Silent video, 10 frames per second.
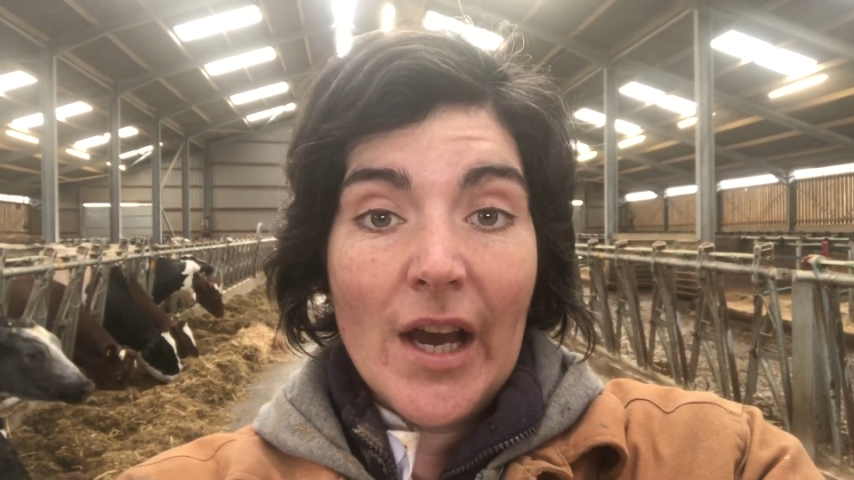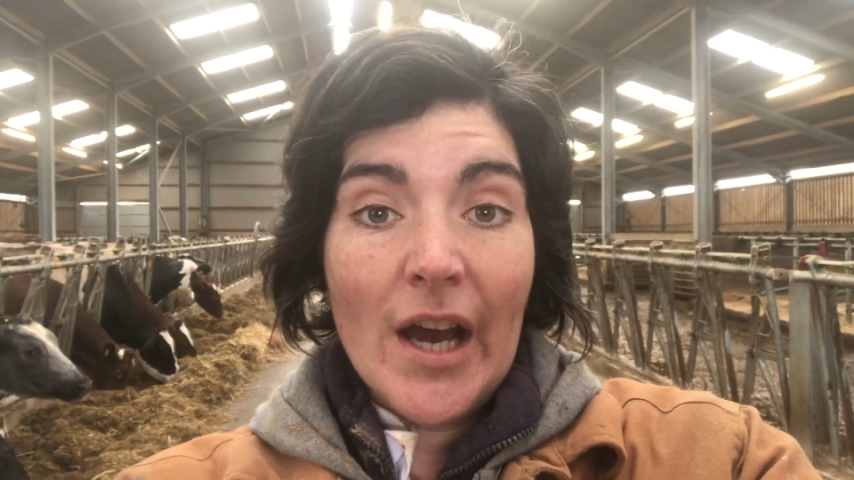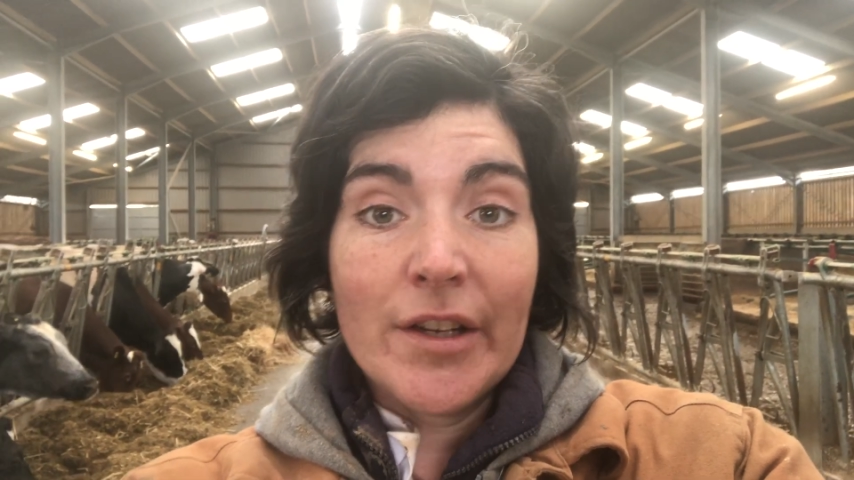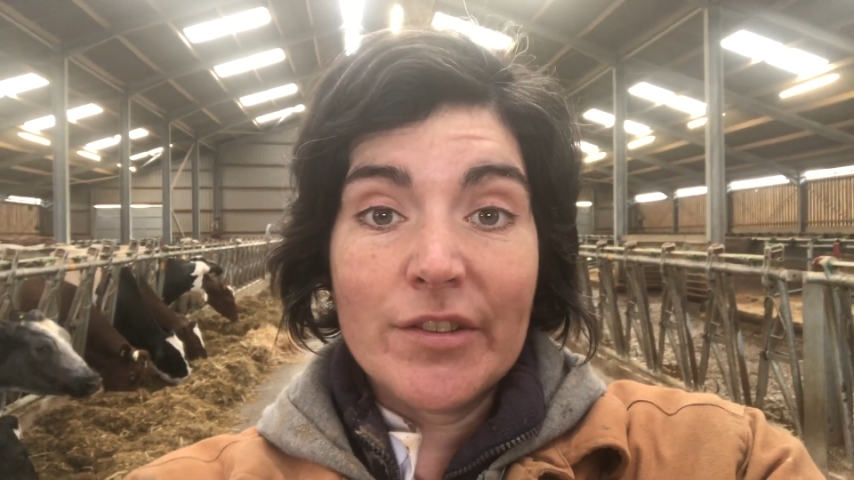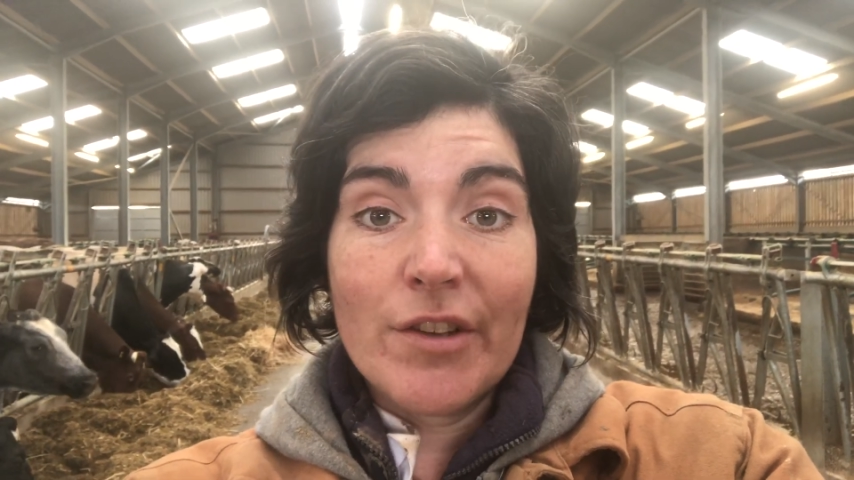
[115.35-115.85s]

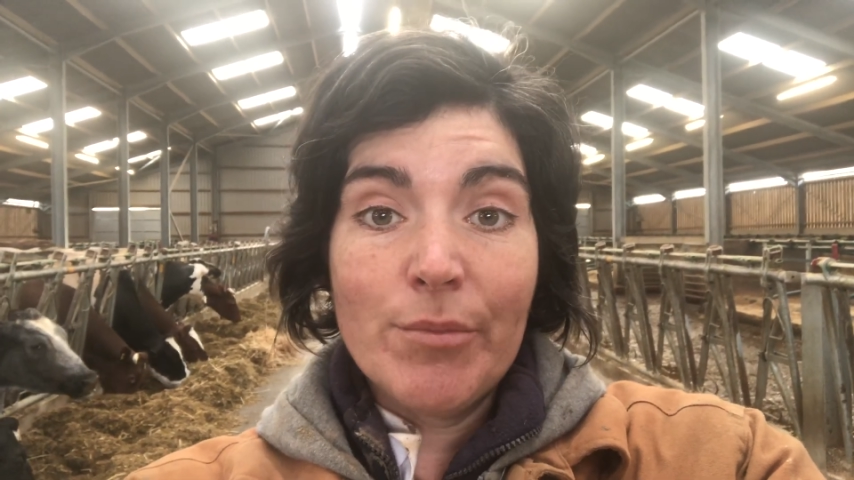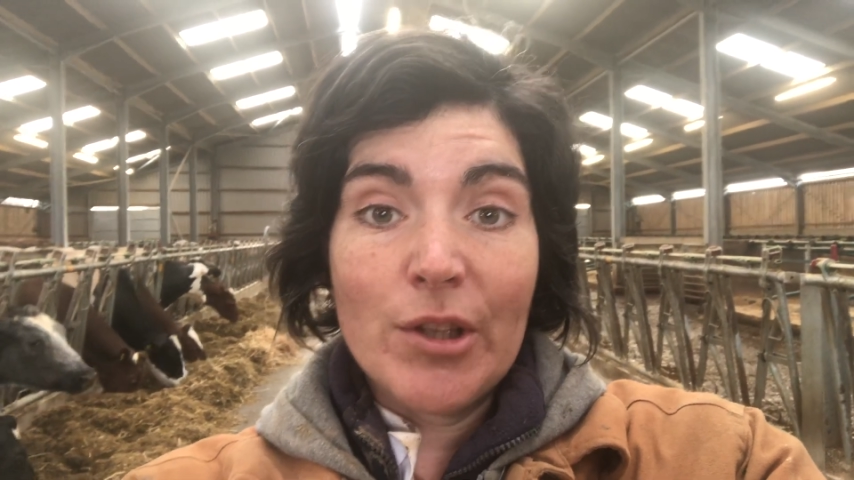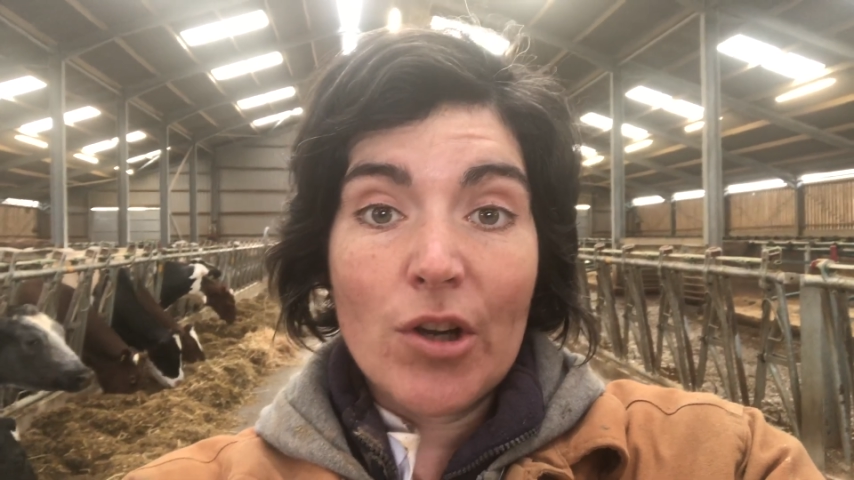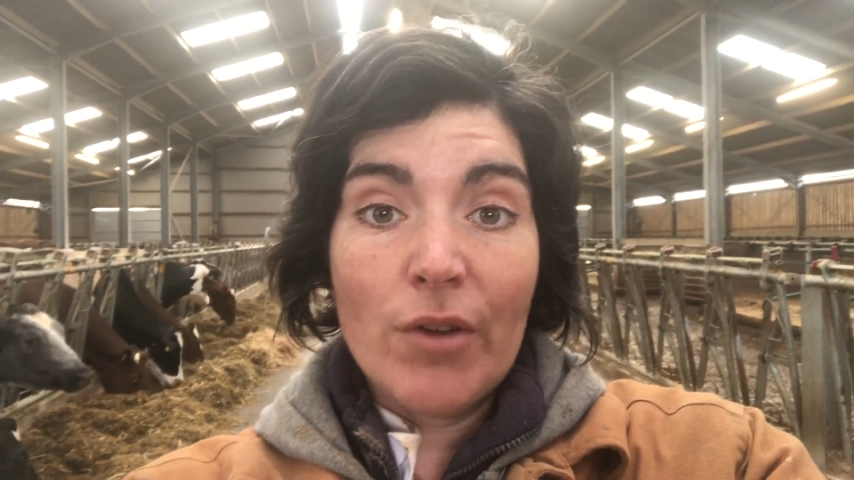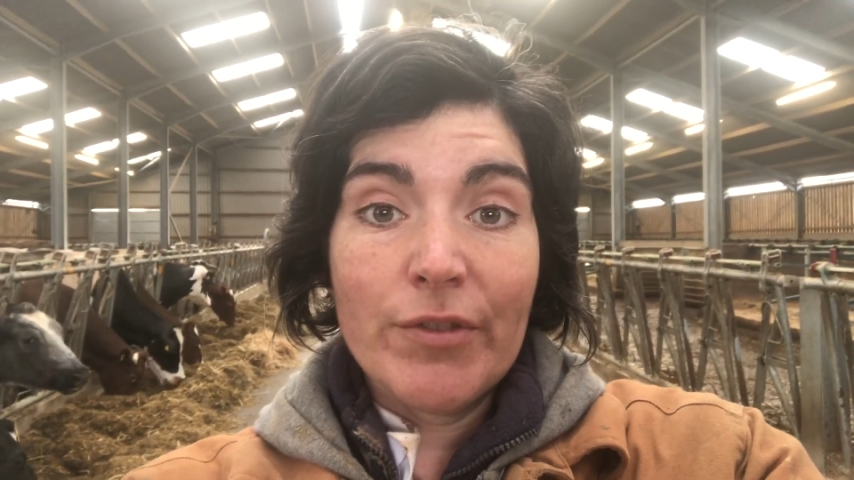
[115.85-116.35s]
and it's given me
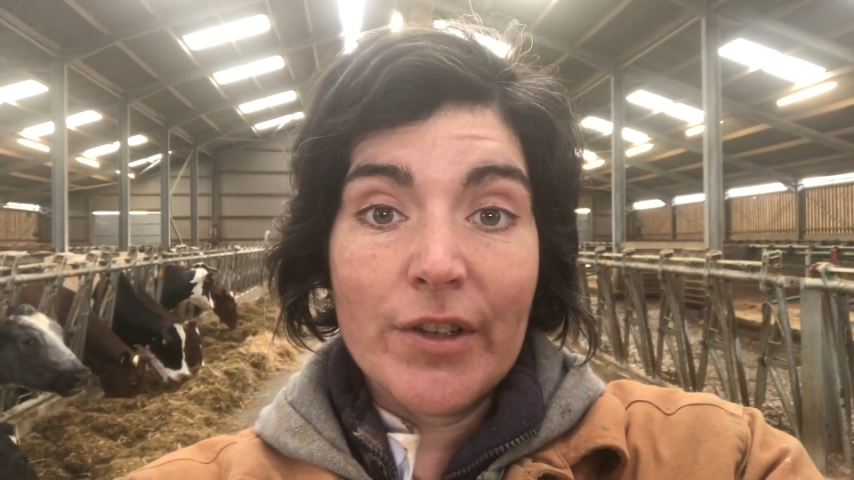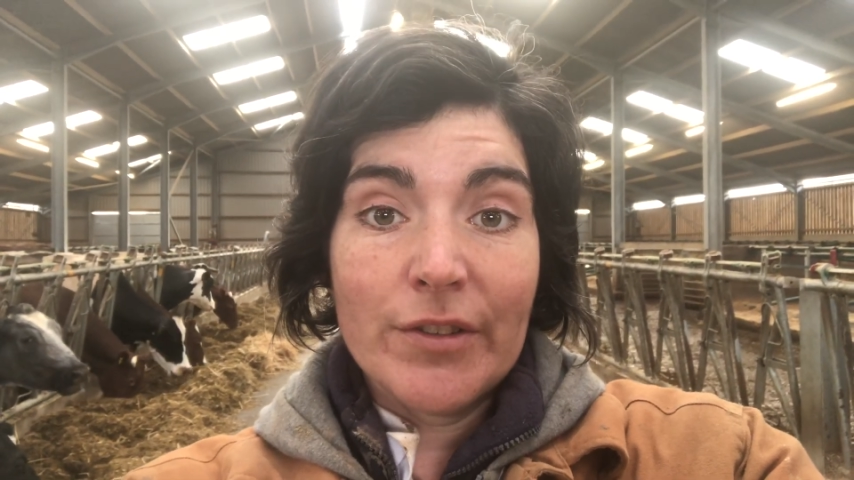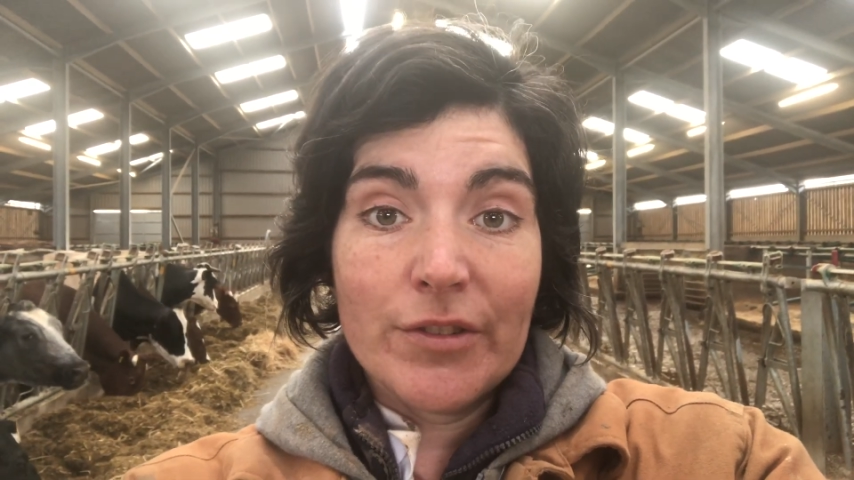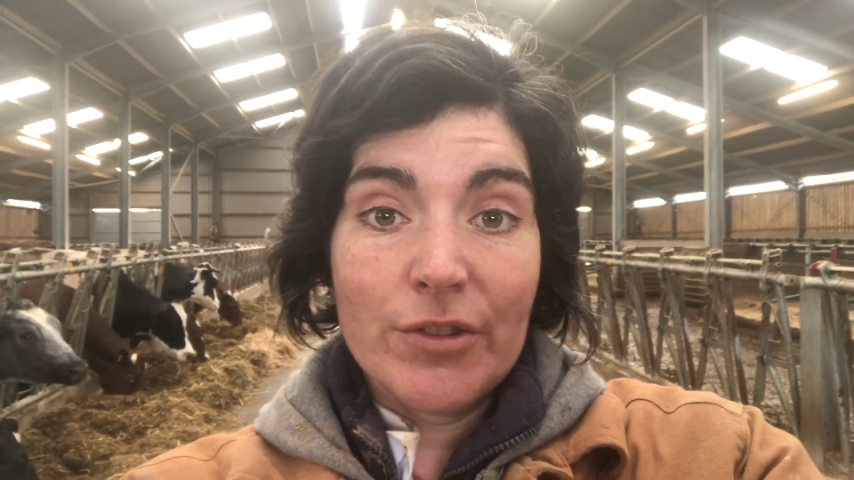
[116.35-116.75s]
the confidence